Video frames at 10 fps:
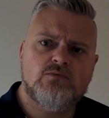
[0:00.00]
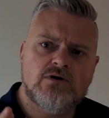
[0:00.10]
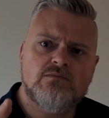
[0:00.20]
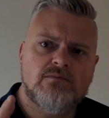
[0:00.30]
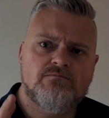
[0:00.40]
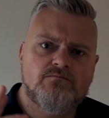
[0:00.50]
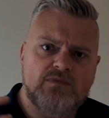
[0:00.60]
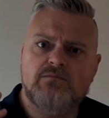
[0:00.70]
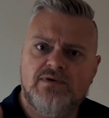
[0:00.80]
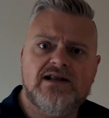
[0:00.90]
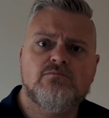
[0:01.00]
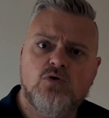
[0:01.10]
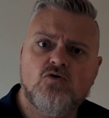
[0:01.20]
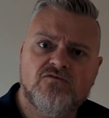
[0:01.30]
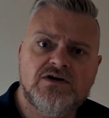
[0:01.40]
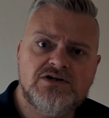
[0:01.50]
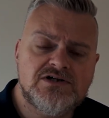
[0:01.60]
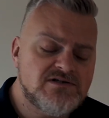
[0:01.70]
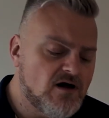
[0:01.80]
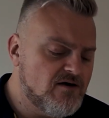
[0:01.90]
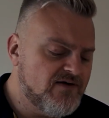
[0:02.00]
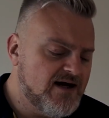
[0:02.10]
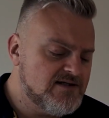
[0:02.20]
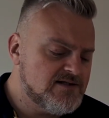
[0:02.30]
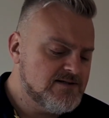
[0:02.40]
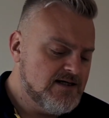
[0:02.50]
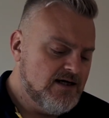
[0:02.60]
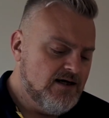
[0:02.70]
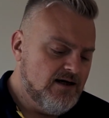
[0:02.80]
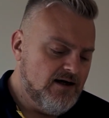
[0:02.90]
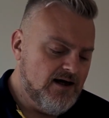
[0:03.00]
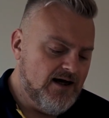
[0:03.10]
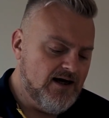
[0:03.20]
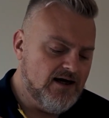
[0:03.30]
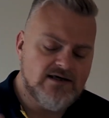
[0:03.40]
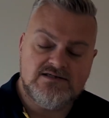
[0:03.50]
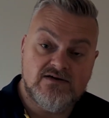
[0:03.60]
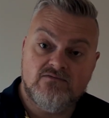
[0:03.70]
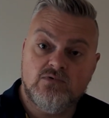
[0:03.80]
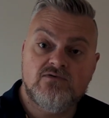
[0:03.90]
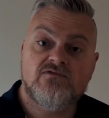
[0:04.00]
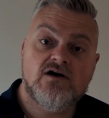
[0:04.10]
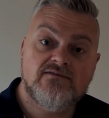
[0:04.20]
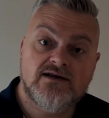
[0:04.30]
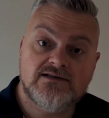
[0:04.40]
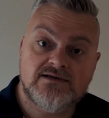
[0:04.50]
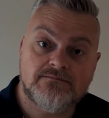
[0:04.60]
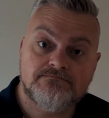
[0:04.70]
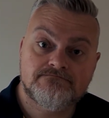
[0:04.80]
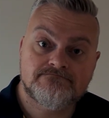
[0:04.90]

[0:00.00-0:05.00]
one of the better port finishes that I've had. 7.5 out of 10.